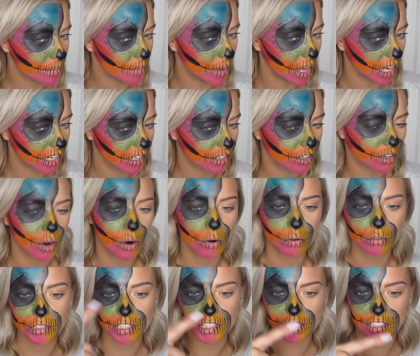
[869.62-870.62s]
make it your
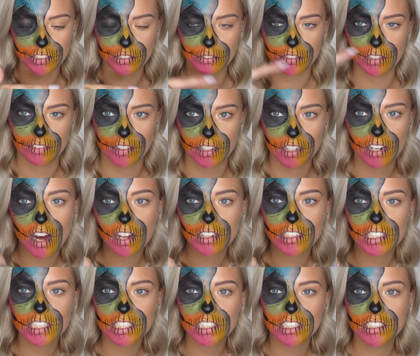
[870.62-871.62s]
own. You can do different
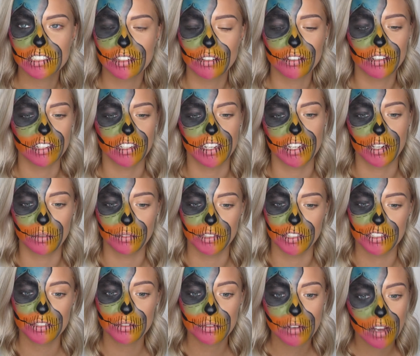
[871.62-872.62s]
colors or like only
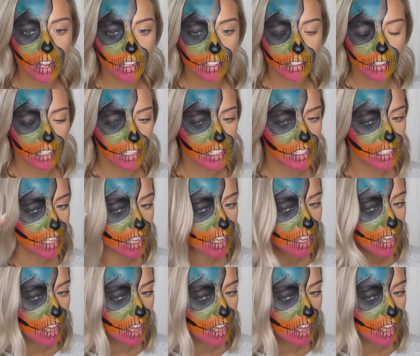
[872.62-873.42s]
2 colors,